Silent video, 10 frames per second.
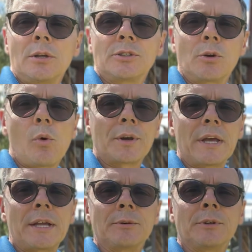to go on
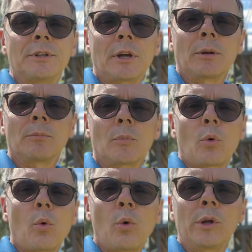ahead and
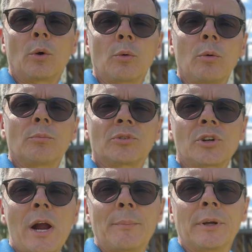oil
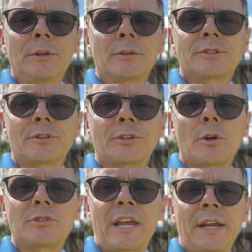prime it so that
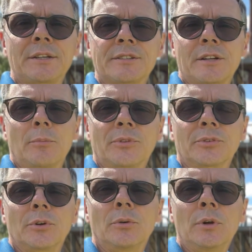no tannins come through,